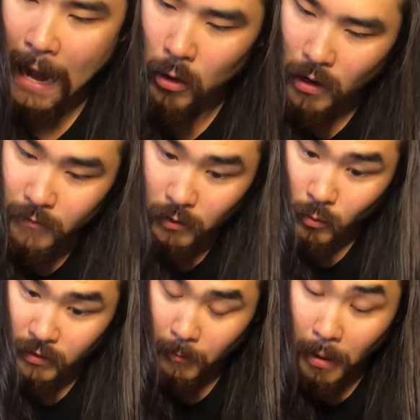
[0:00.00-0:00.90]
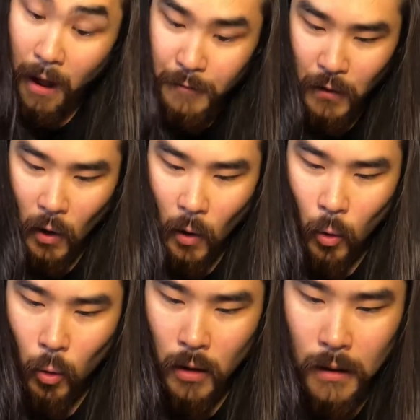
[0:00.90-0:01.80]
However, with the
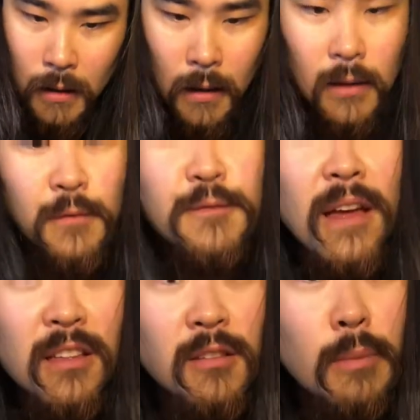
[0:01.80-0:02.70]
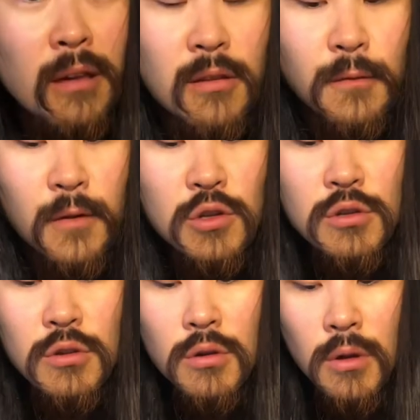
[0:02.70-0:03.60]
Puffco, Fate Space
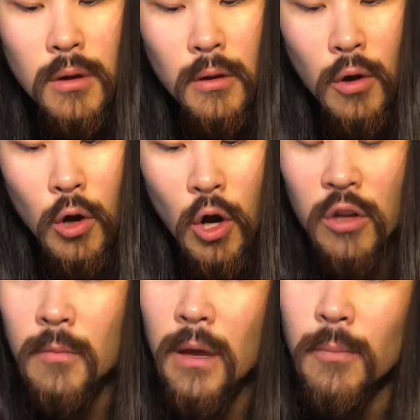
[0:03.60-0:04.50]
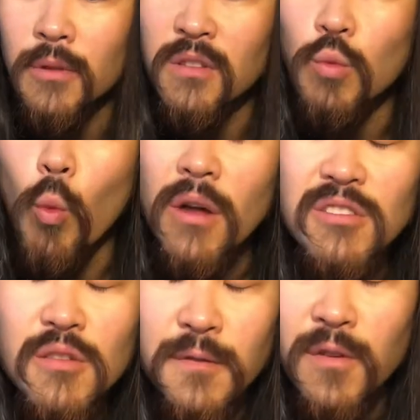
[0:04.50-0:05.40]
Official hooked me up with this
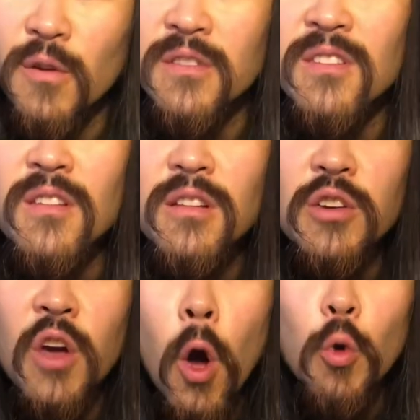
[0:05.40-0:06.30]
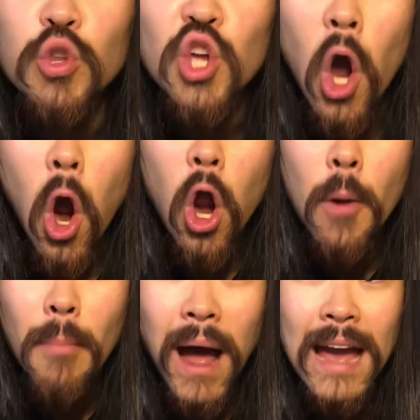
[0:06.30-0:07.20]
wonderful silicon
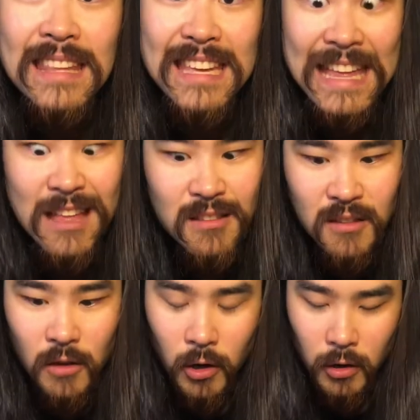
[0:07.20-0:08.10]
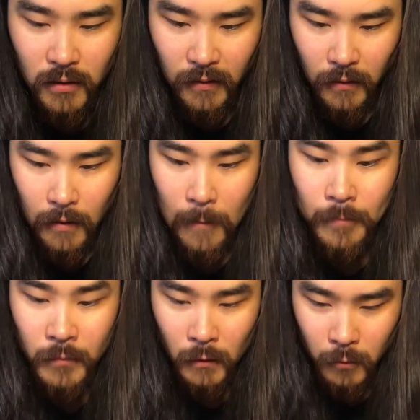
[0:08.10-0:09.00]
carbide insert
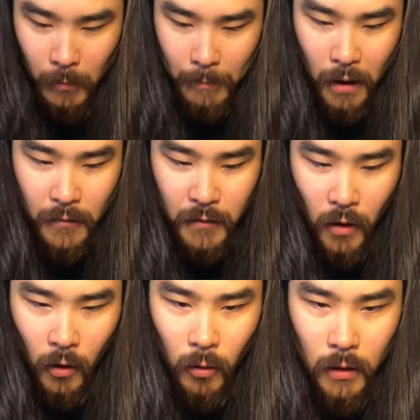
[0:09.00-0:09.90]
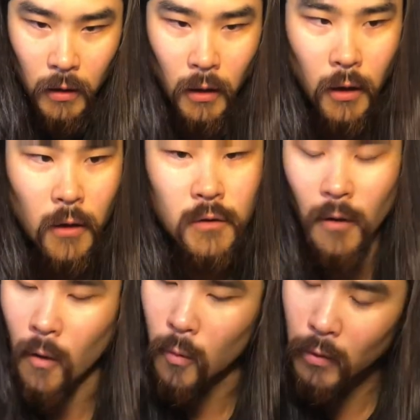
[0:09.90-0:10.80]
for my Puffco.
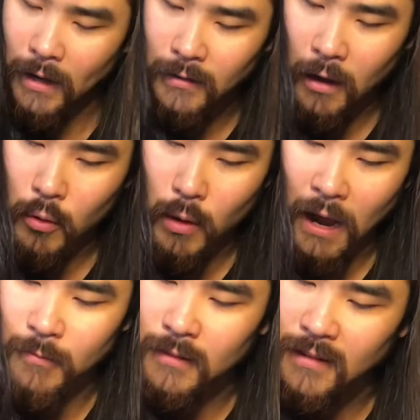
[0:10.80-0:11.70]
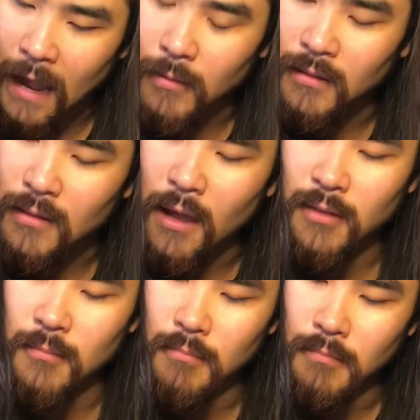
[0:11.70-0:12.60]
So right now, I've been dabbing
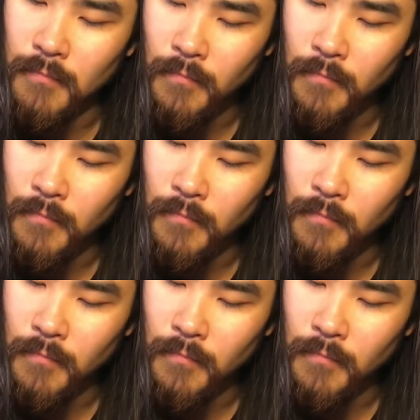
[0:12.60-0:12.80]
nothing,